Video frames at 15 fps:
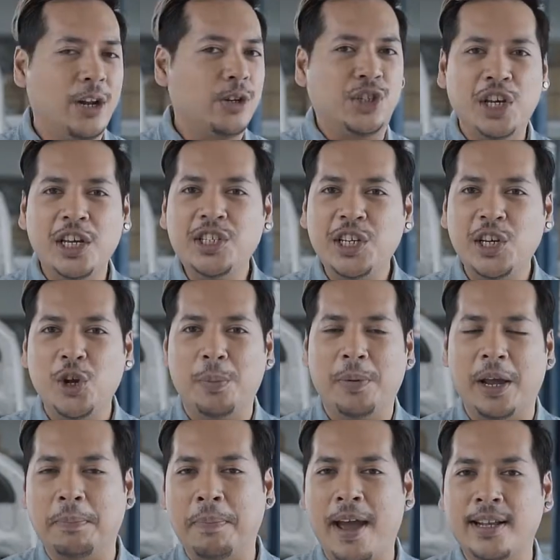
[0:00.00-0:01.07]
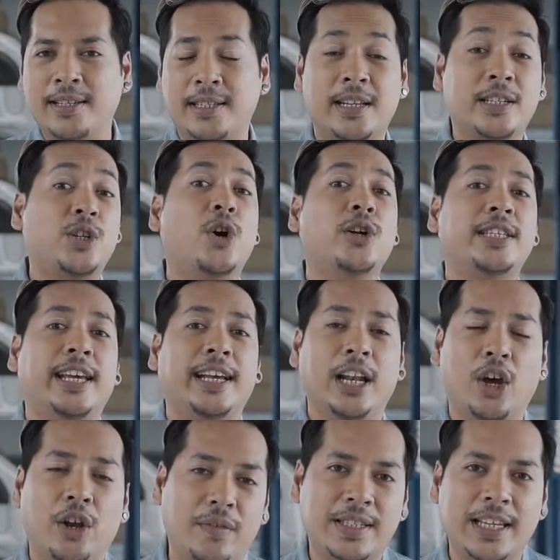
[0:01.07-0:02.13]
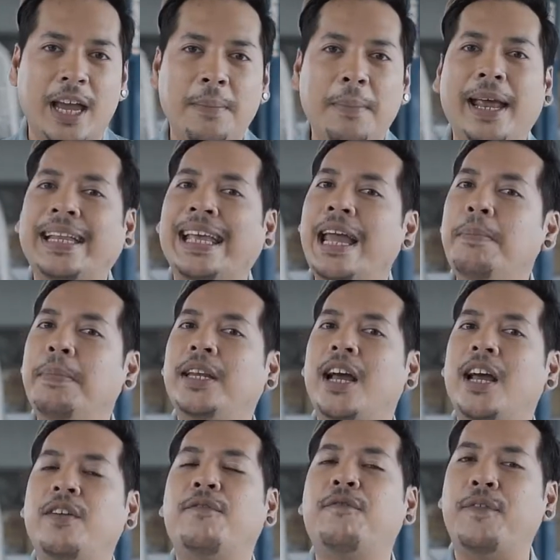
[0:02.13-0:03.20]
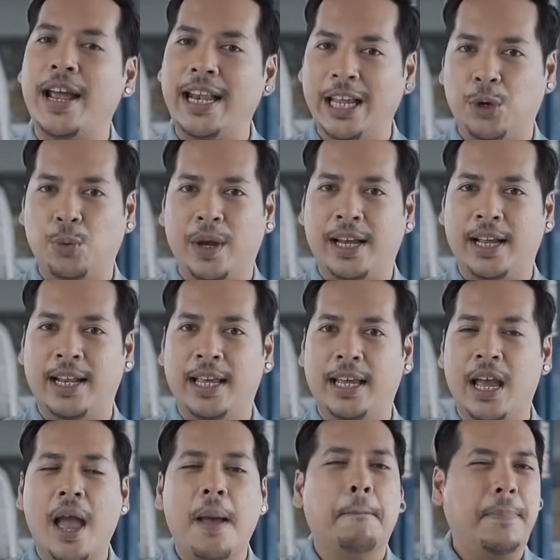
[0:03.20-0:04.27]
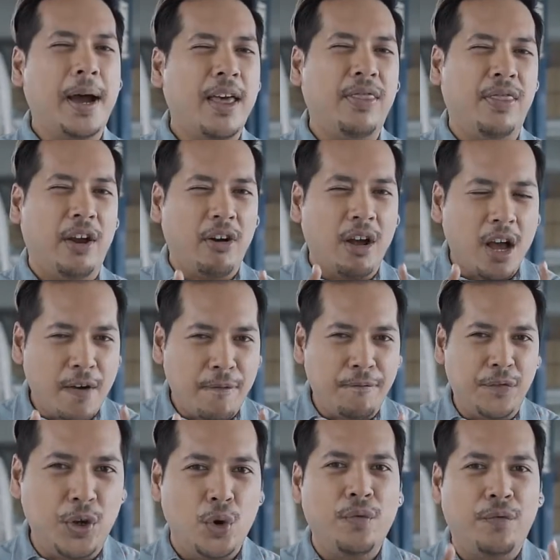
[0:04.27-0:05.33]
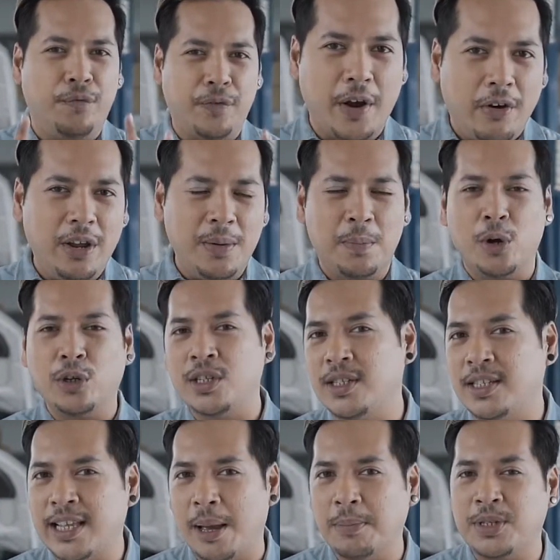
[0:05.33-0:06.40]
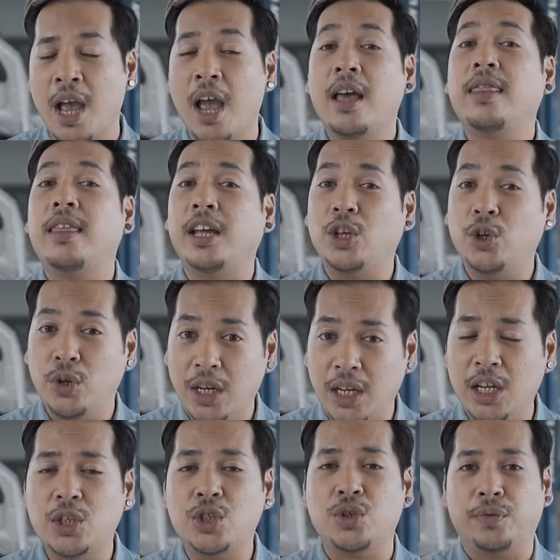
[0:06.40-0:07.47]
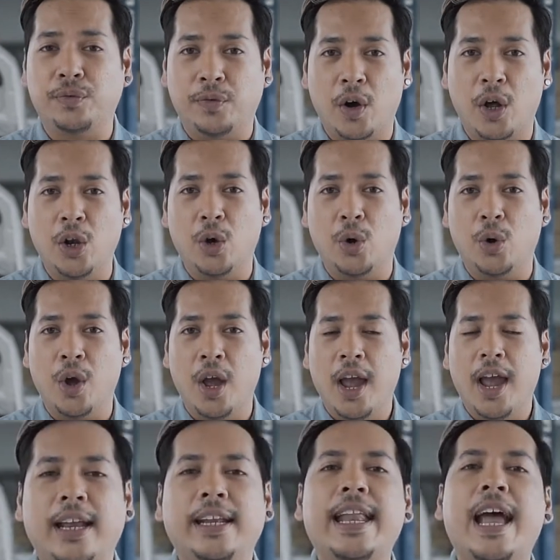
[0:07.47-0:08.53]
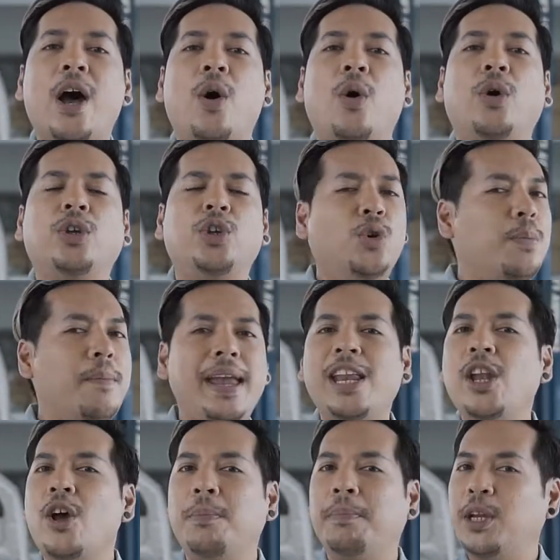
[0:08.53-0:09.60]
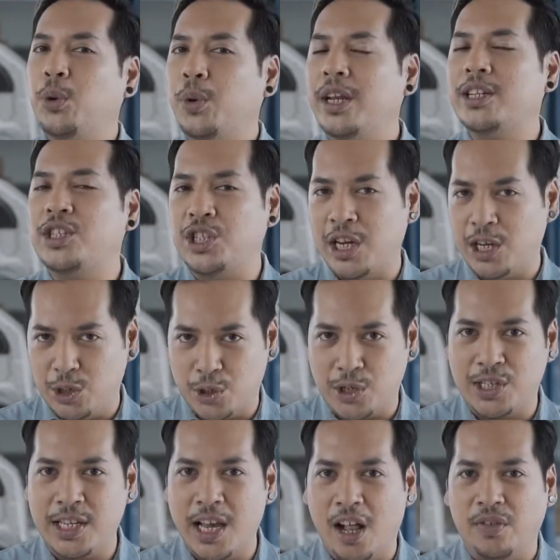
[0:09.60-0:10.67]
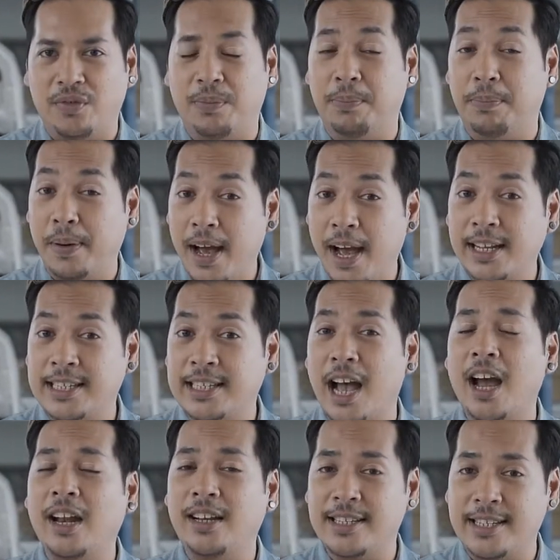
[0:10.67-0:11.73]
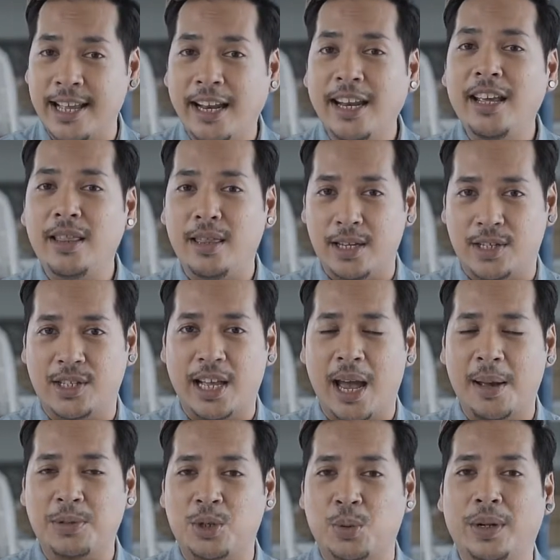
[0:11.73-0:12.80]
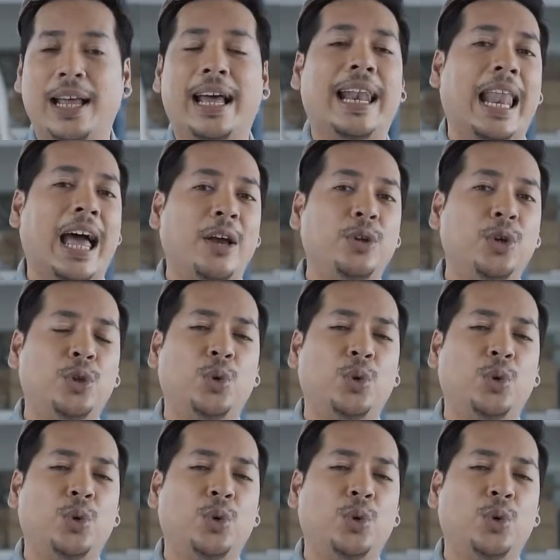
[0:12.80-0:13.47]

Now changing your brake pads does not take a lot of time and can be done fairly quickly, but there are a few very important steps that you need to follow. Now, you may not be doing the change yourself, but understanding these steps will allow you